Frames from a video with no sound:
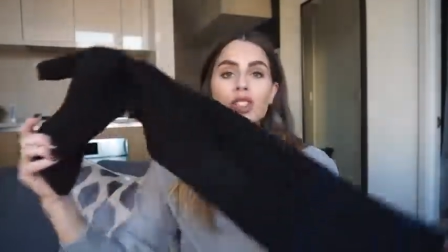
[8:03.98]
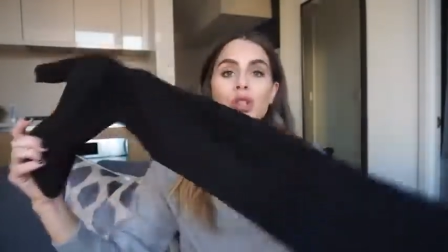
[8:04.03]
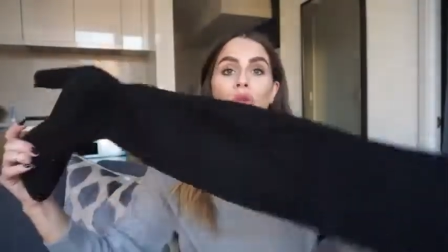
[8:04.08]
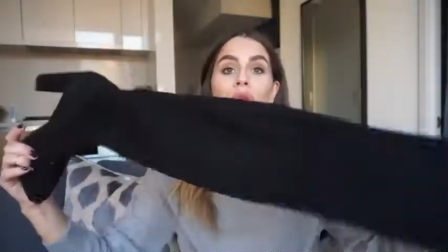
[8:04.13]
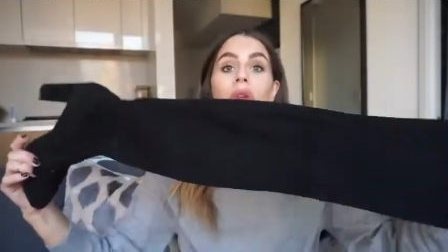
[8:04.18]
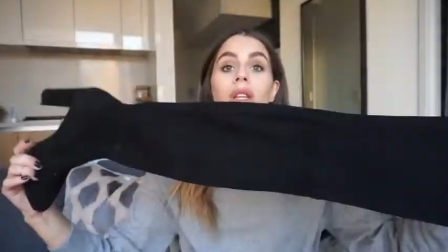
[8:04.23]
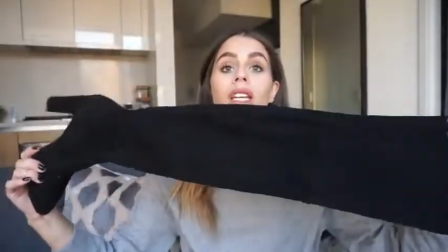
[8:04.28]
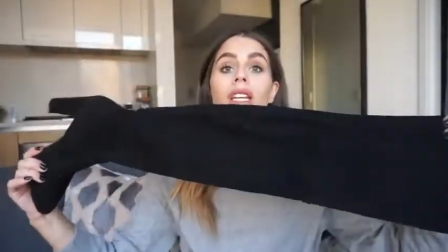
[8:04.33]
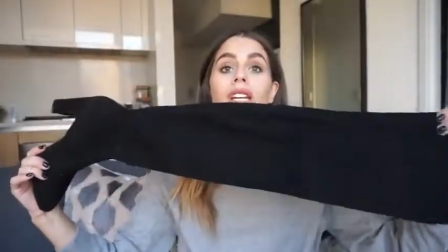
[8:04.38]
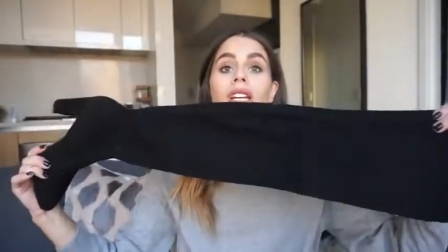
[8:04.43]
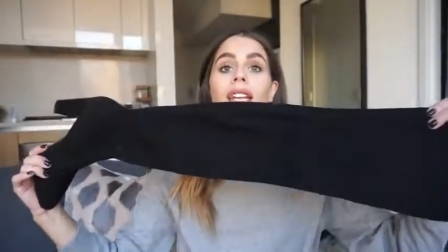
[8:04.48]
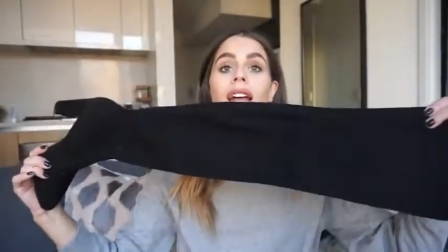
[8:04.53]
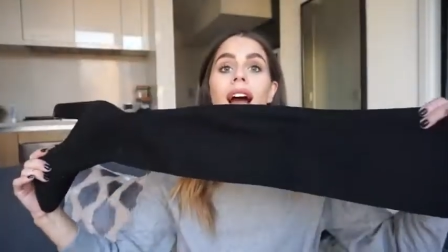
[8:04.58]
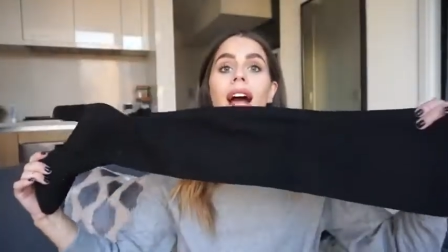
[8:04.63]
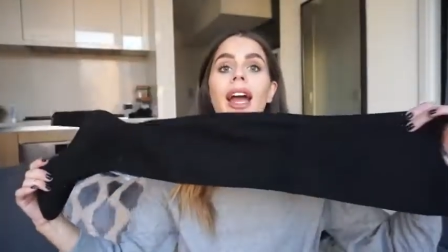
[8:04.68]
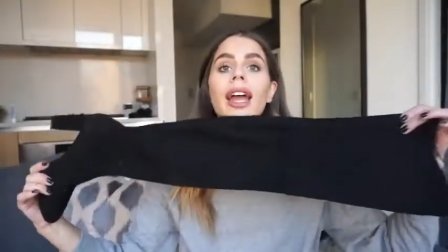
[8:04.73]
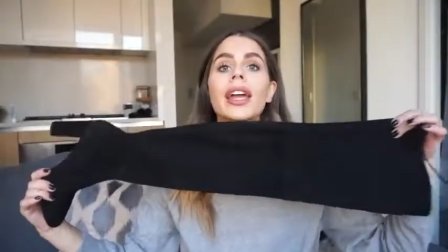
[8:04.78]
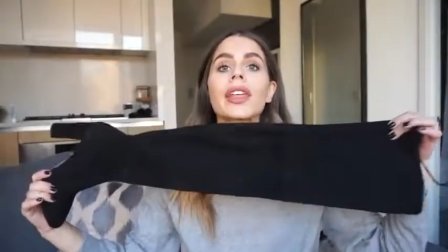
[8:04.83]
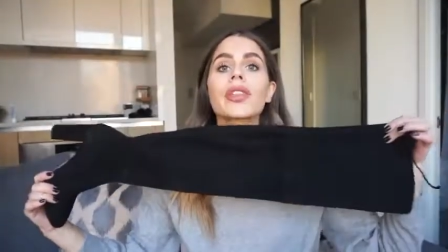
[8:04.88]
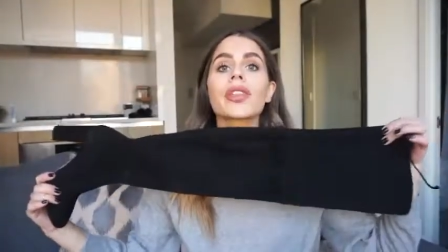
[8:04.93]
it's a really good
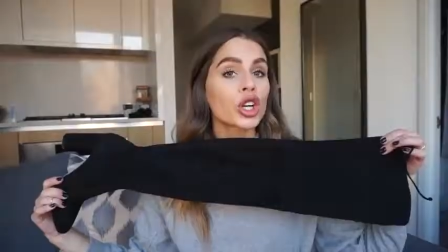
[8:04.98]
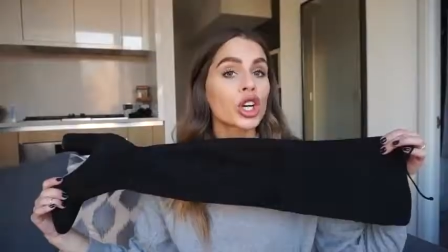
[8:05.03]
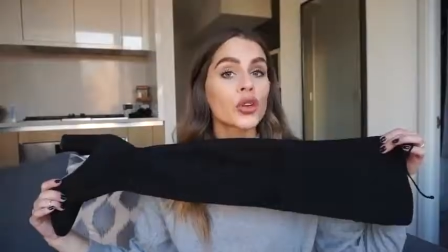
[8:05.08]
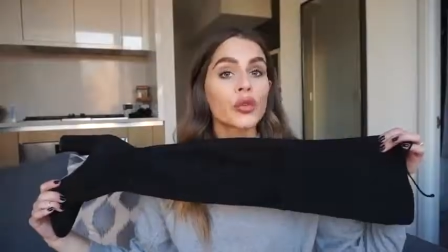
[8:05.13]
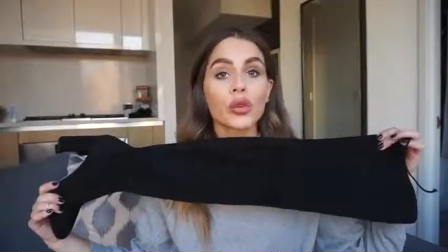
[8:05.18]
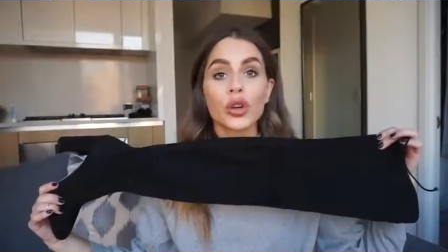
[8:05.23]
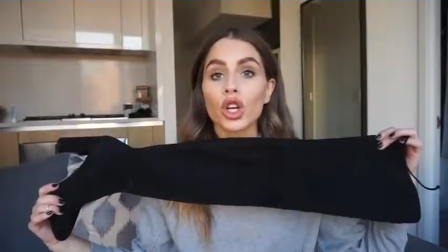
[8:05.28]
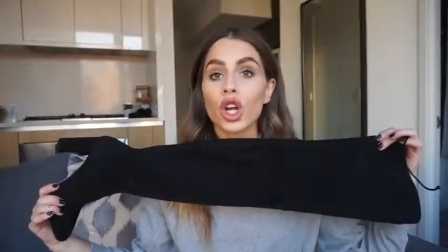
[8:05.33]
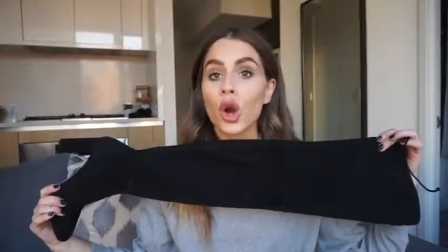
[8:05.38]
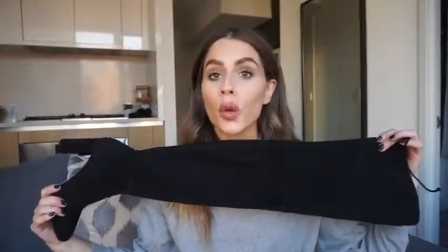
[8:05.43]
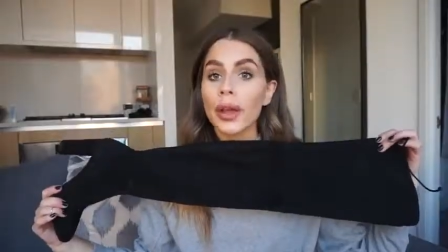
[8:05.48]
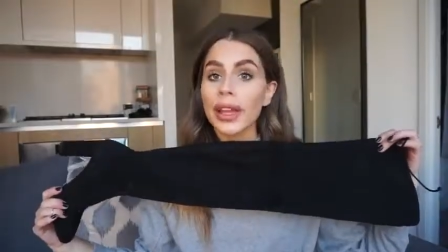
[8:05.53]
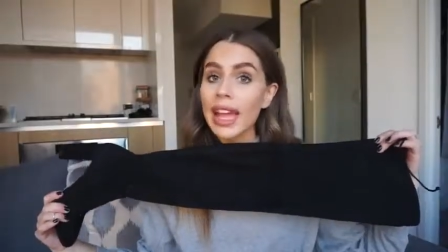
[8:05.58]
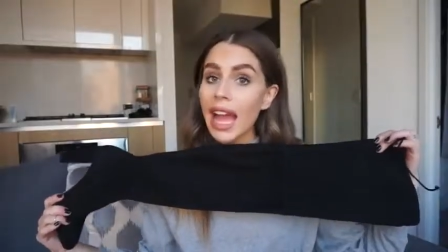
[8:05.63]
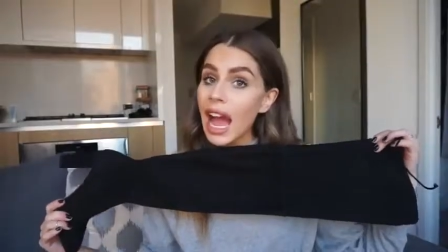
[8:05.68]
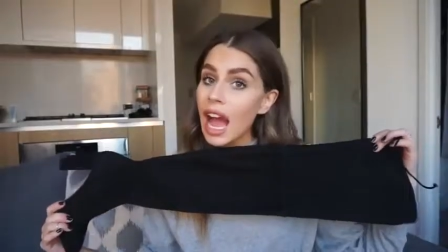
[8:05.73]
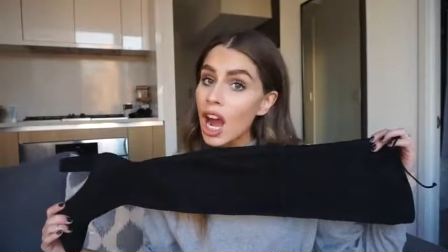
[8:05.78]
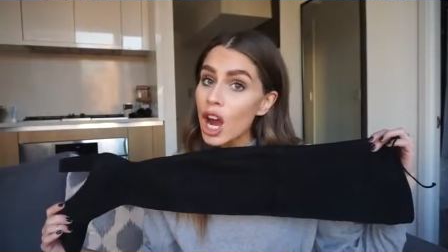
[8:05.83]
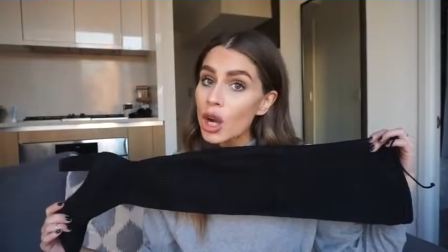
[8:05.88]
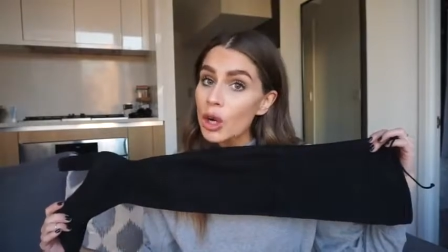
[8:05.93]
height. They're good for going
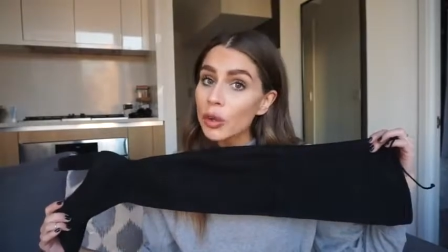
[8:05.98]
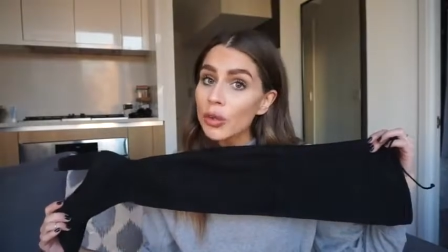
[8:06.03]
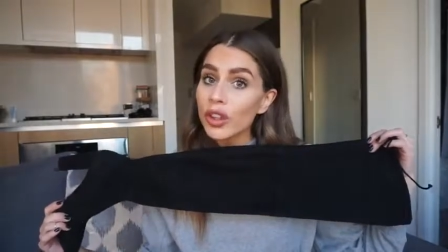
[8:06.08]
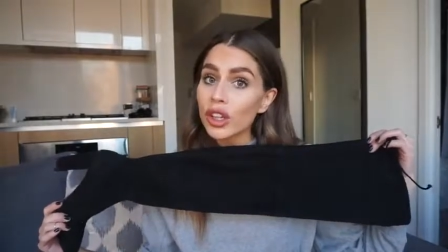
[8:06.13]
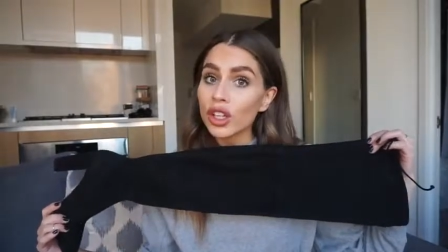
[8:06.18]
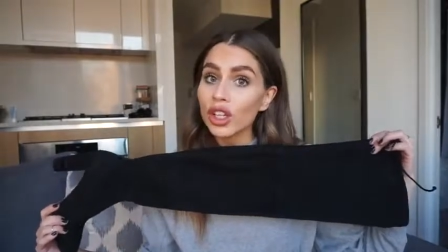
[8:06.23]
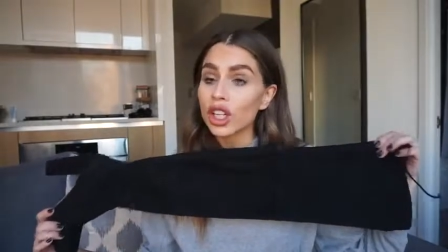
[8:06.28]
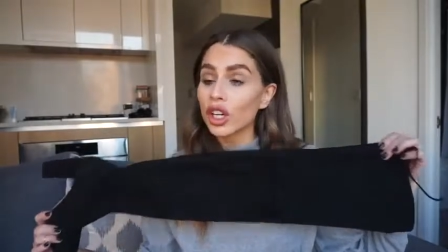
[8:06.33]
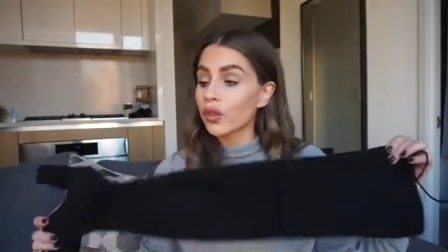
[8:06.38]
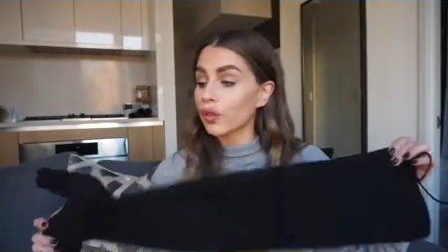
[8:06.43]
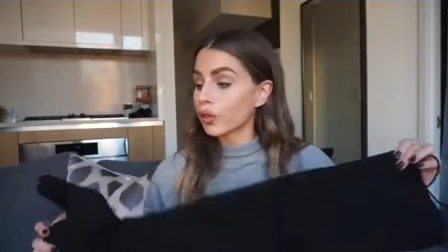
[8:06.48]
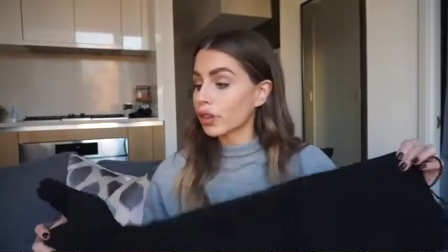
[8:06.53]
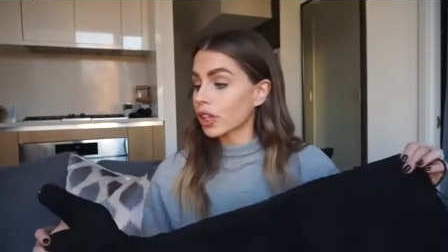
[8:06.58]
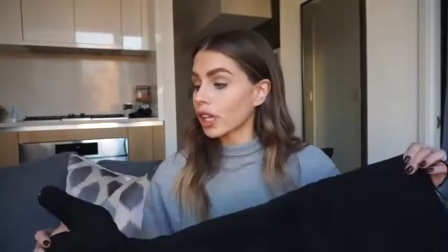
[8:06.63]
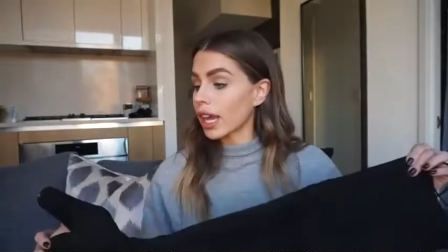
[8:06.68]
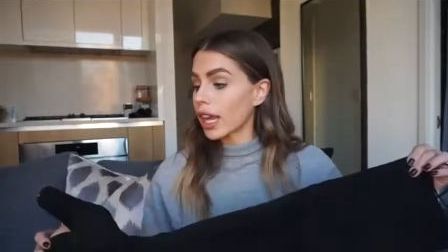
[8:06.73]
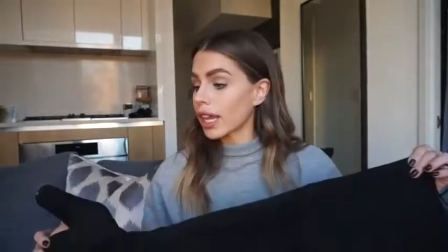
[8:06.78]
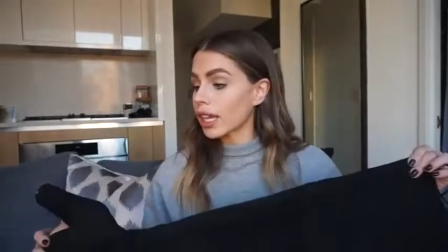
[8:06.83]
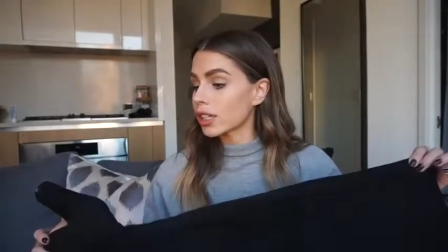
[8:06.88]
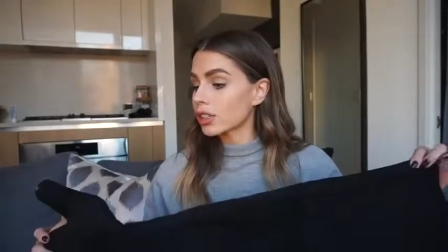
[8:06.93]
out. They're good for
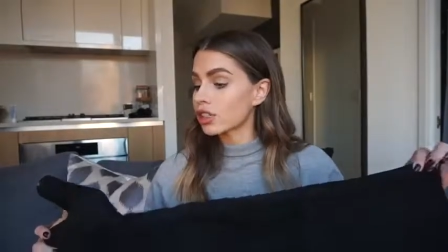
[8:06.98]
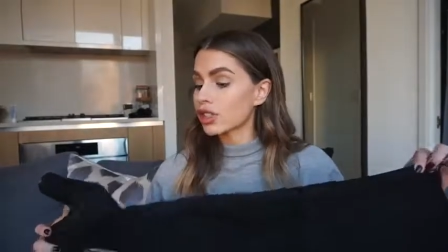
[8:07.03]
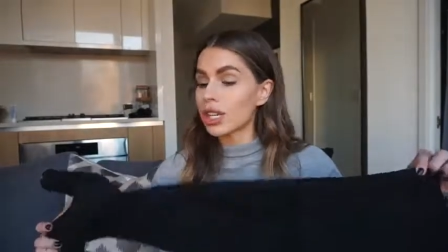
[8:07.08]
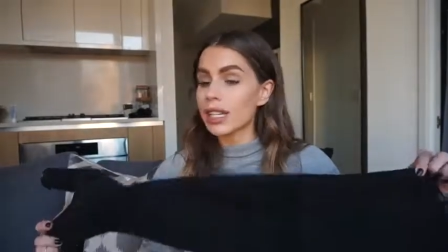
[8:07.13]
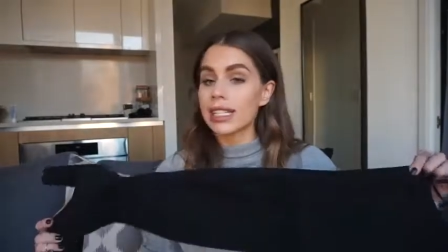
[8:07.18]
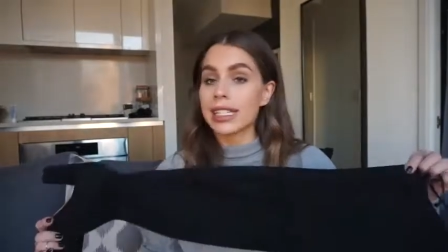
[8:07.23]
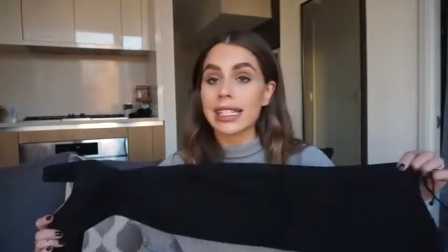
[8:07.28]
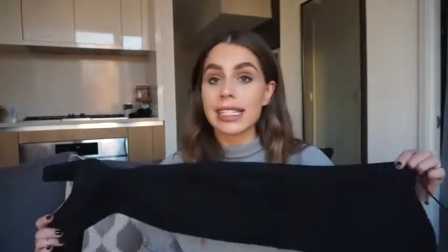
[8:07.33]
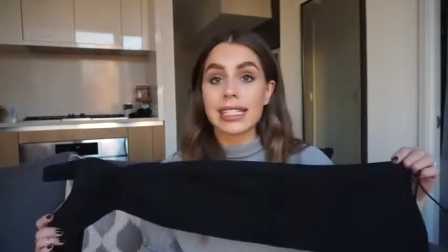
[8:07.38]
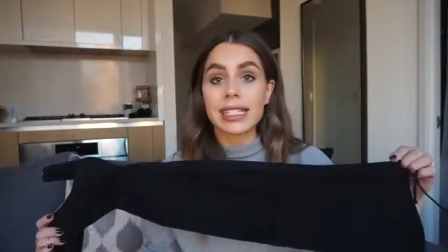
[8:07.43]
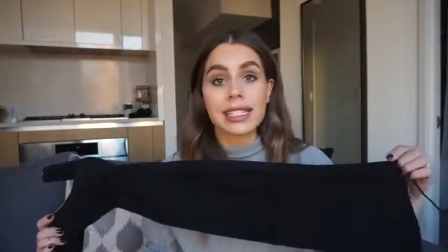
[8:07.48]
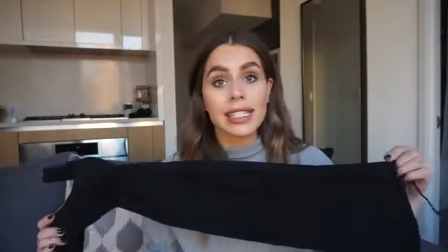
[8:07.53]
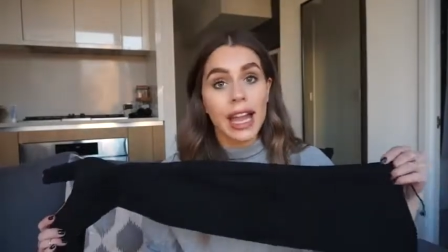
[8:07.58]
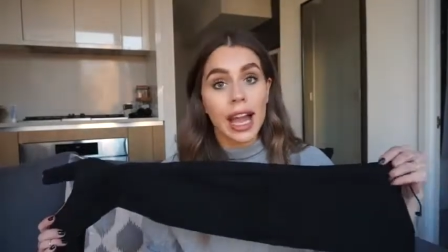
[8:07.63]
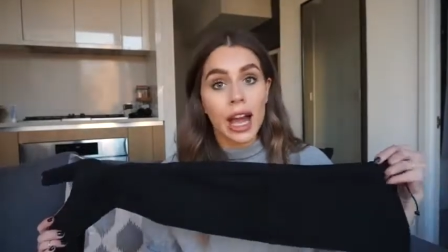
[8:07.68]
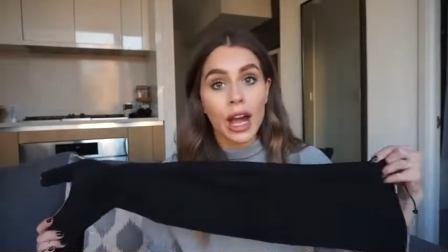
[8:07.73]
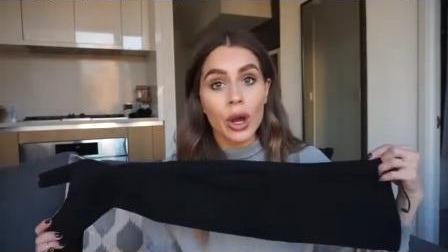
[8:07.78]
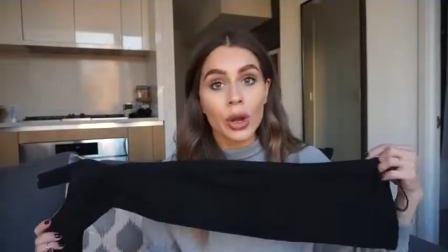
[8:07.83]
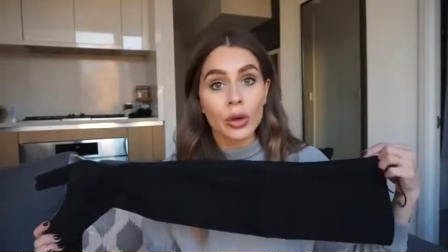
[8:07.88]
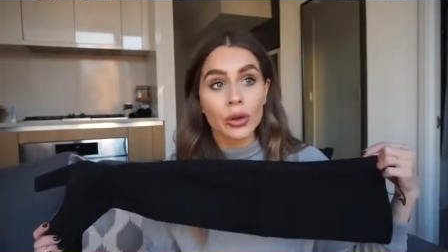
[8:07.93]
like dressing
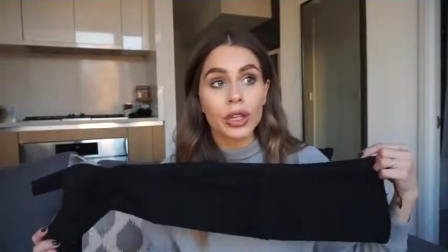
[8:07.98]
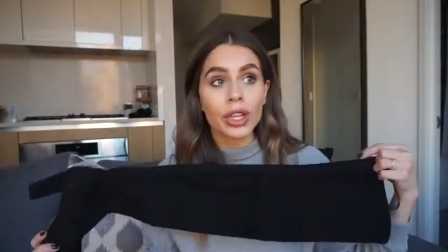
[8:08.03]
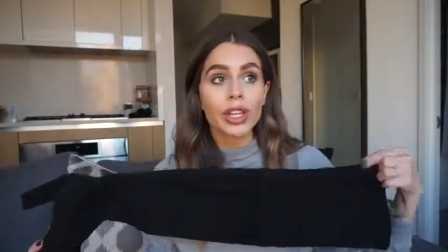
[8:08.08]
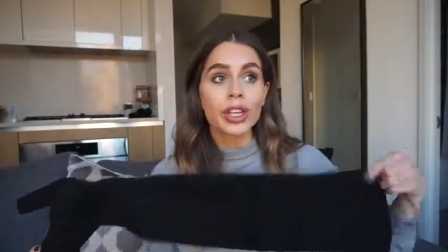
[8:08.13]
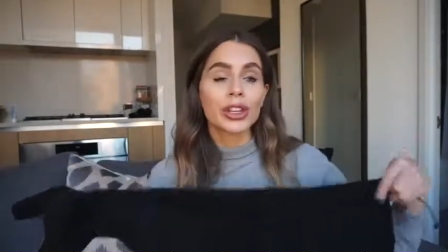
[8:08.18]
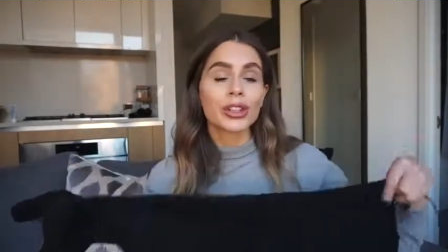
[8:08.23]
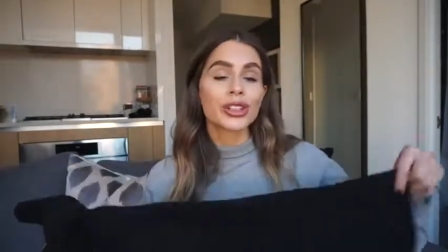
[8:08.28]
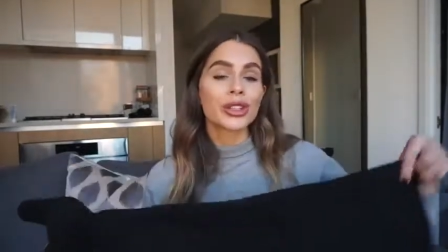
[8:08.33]
down.